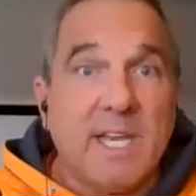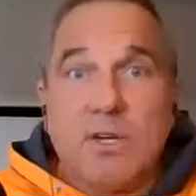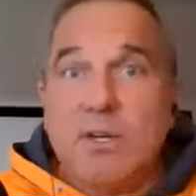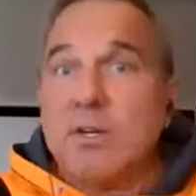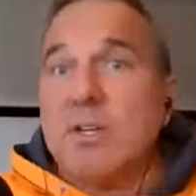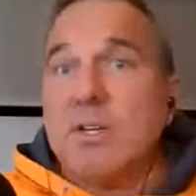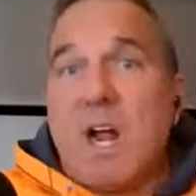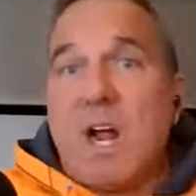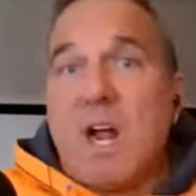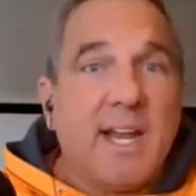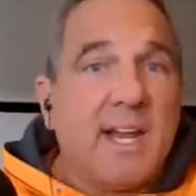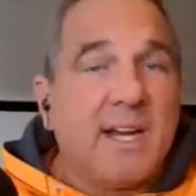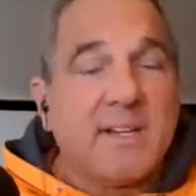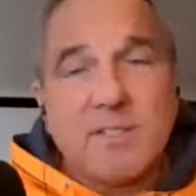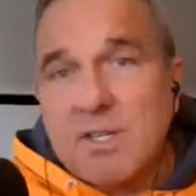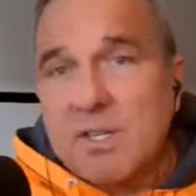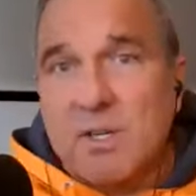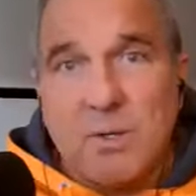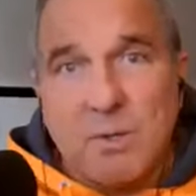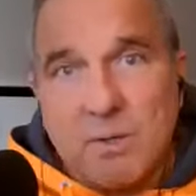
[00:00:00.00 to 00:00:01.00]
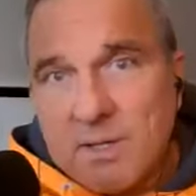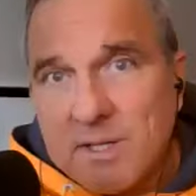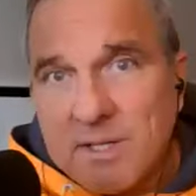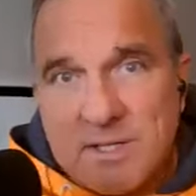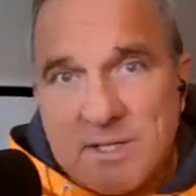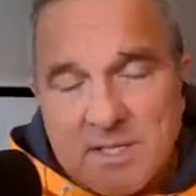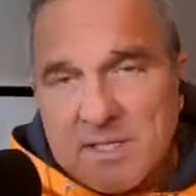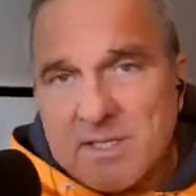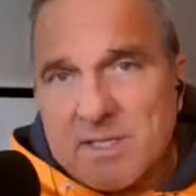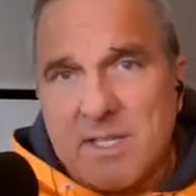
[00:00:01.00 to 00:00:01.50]
could not execute
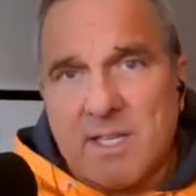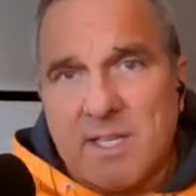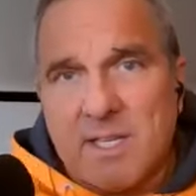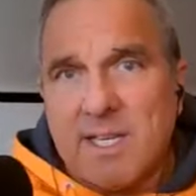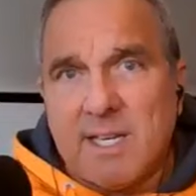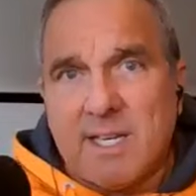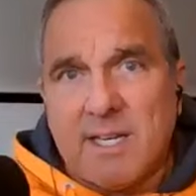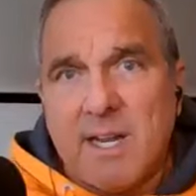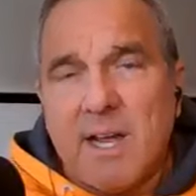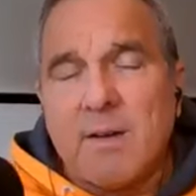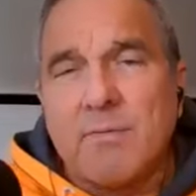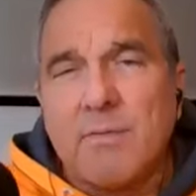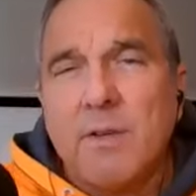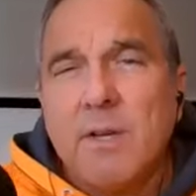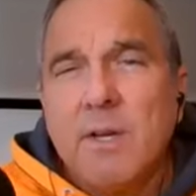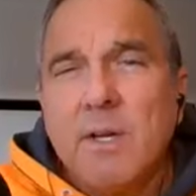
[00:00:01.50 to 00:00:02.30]
consistently enough